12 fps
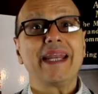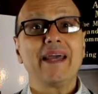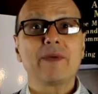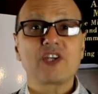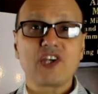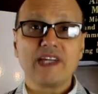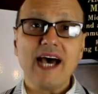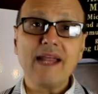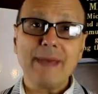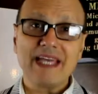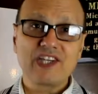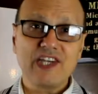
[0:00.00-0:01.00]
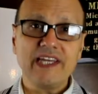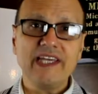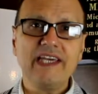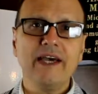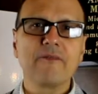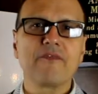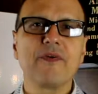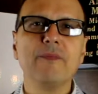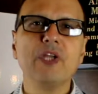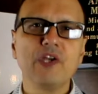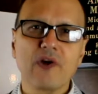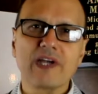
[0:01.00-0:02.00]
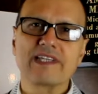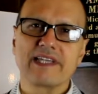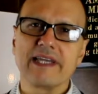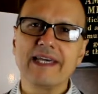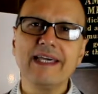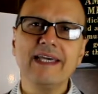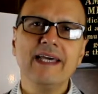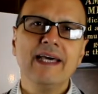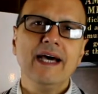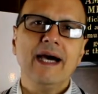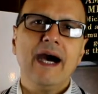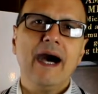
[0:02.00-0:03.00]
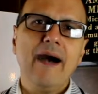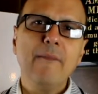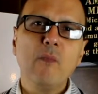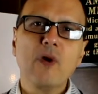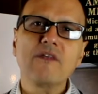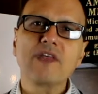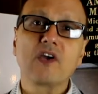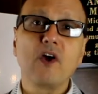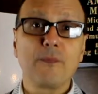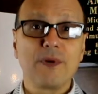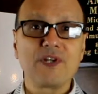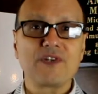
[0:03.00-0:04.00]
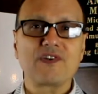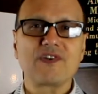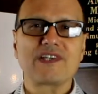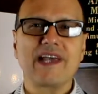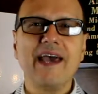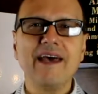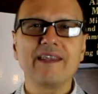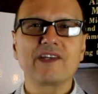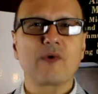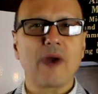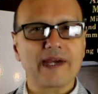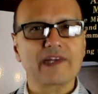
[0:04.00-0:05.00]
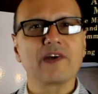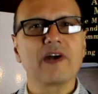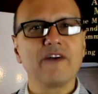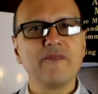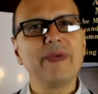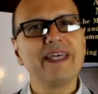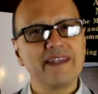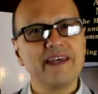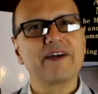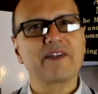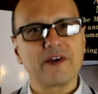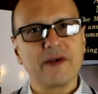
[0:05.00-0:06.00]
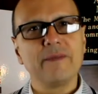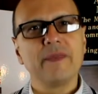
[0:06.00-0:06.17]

name is Shadan Majidi. I'm from New York City. I'm one of the co-producers and the director of Me the Other.